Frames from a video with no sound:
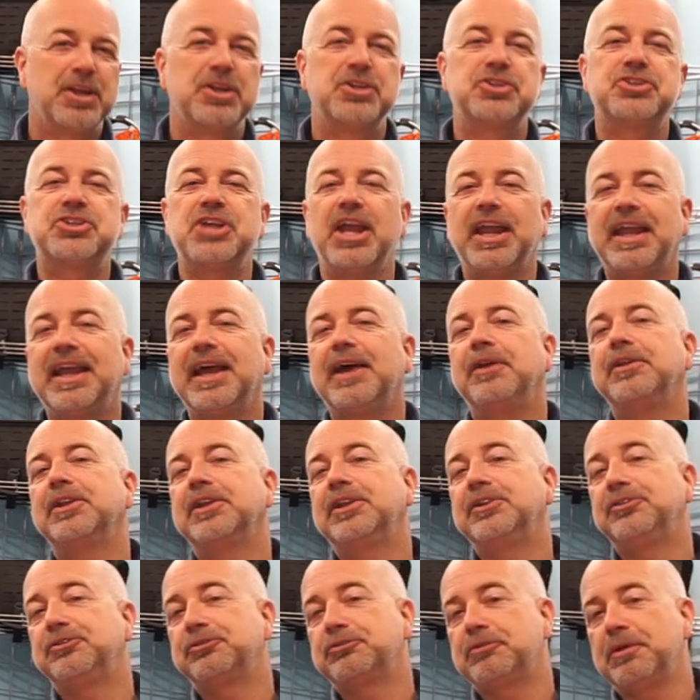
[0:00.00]
Check out the
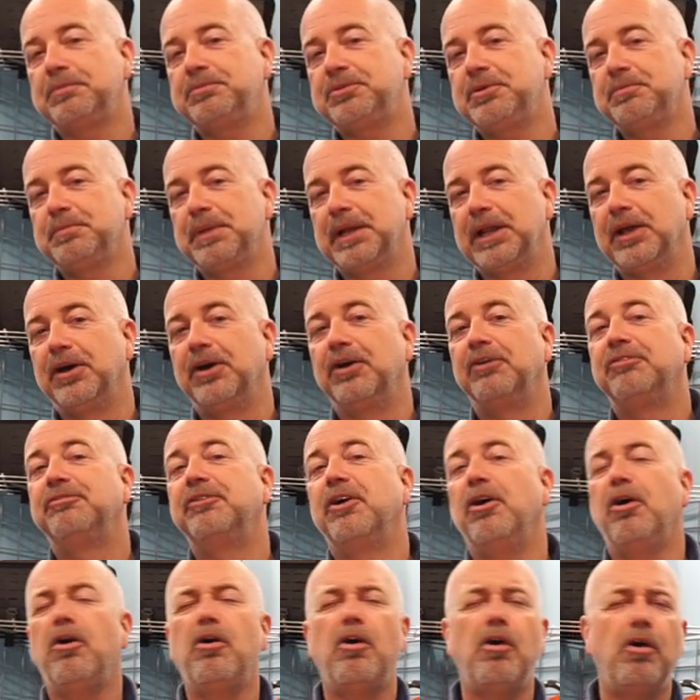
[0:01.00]
description below
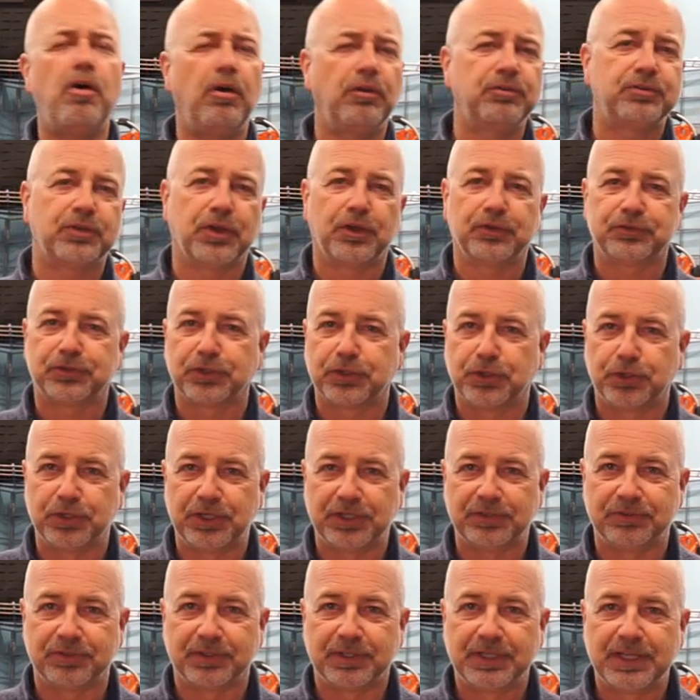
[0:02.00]
for all sorts of
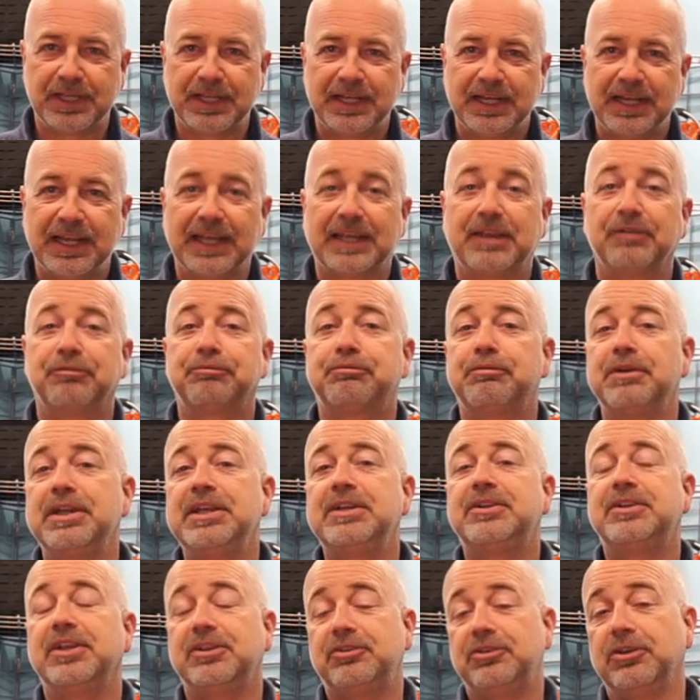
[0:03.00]
goodies, like a free
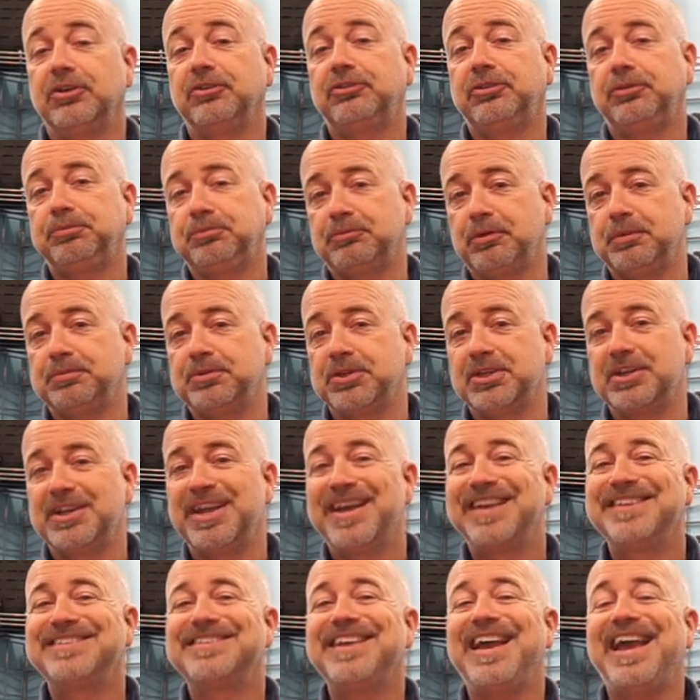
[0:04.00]
digital subscription
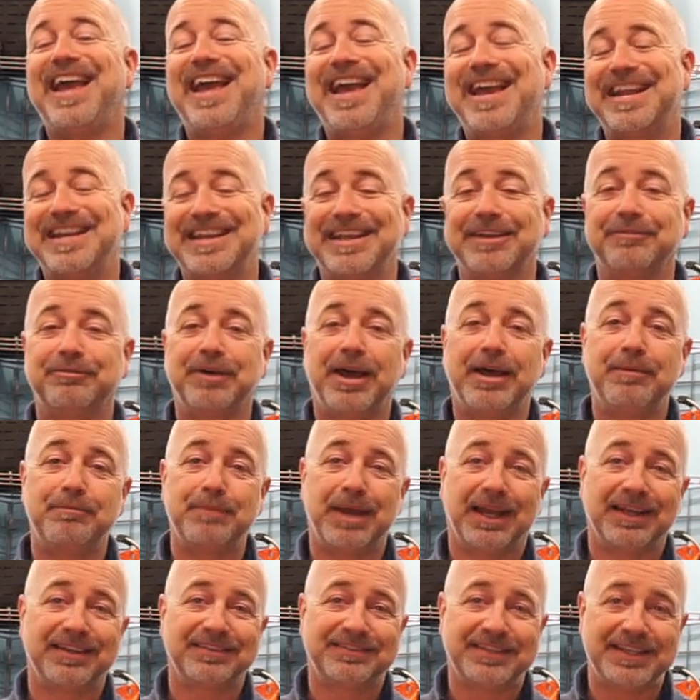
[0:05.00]
to any of our
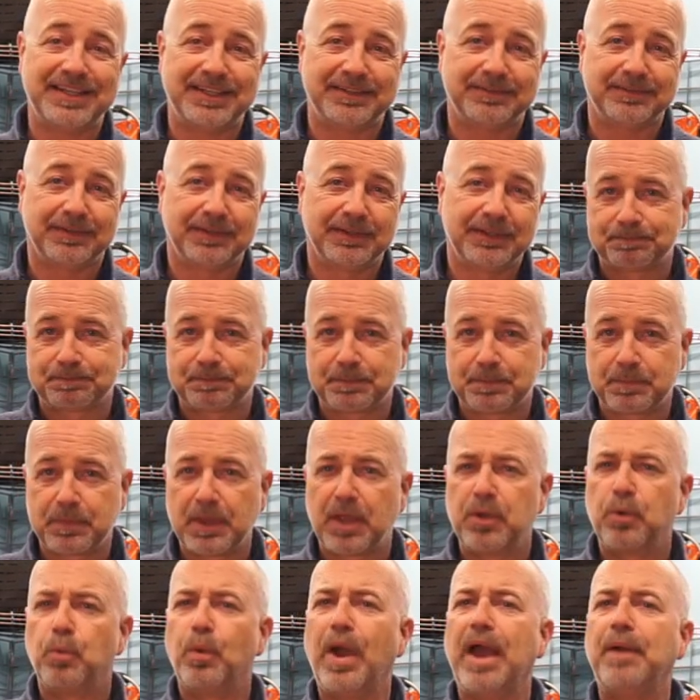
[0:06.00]
magazines.
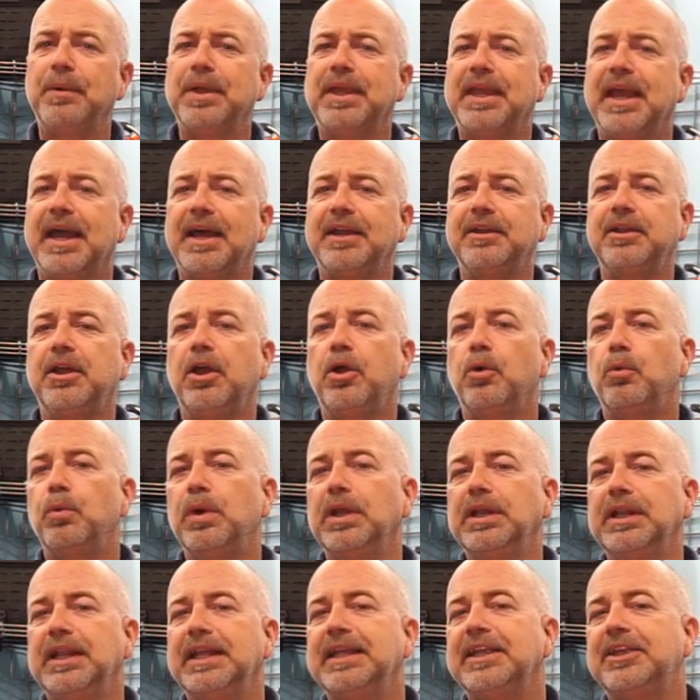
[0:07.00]
Where we can,
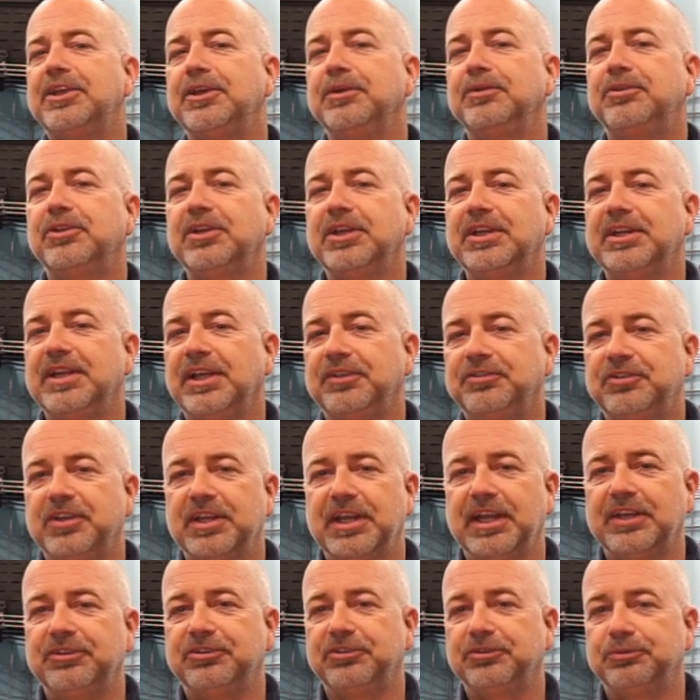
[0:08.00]
we'll link you to the
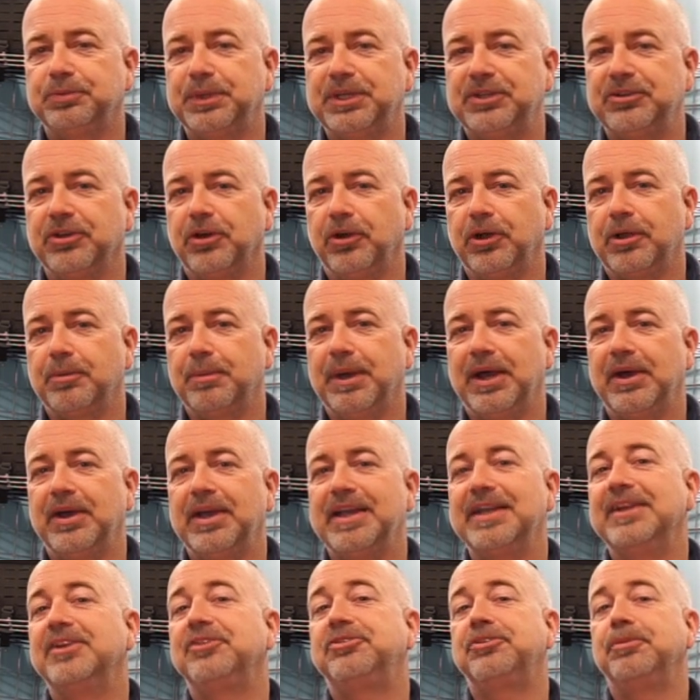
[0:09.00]
destinations we talk about
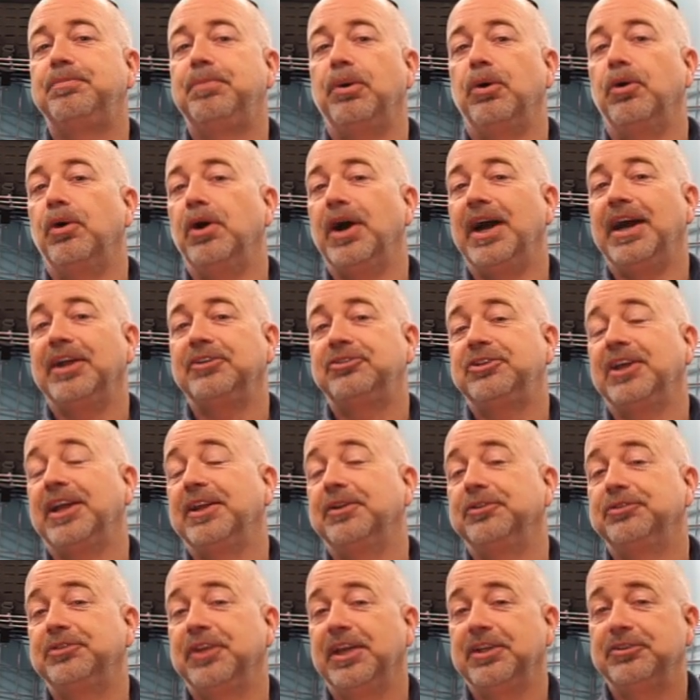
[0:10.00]
in the support our
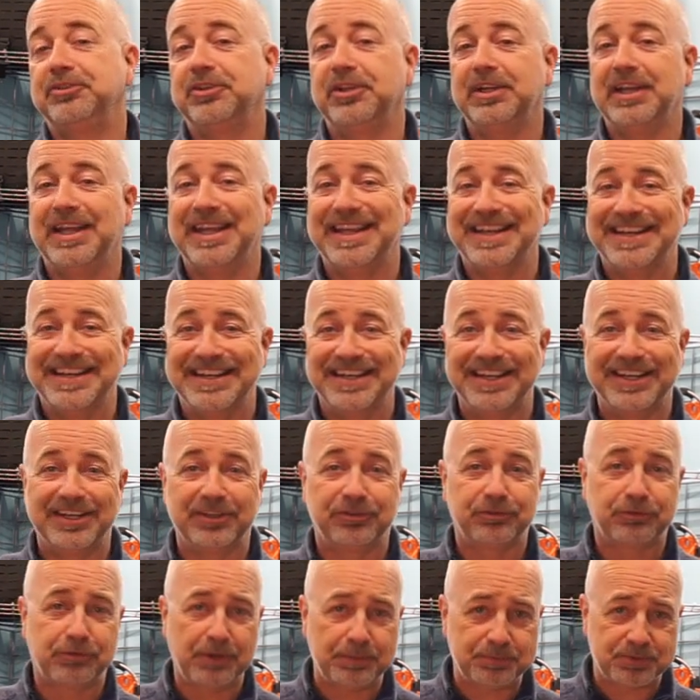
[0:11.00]
channel section in the
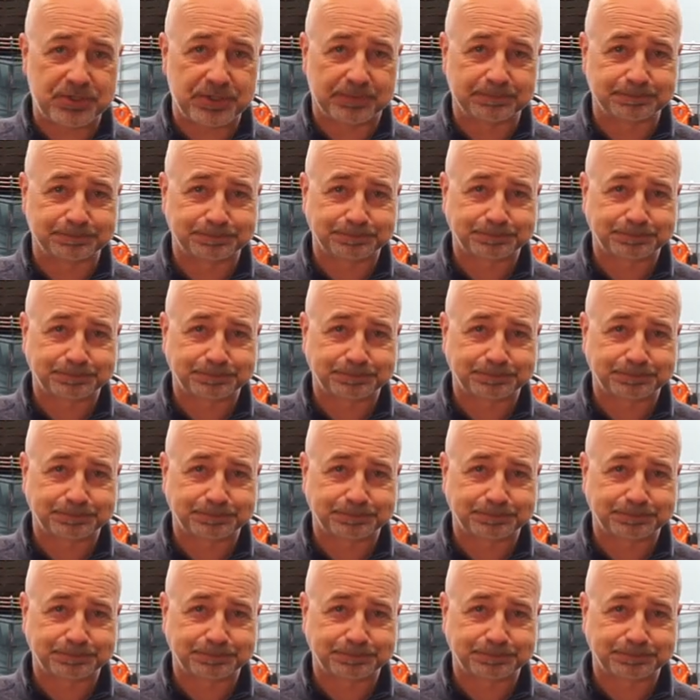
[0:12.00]
description.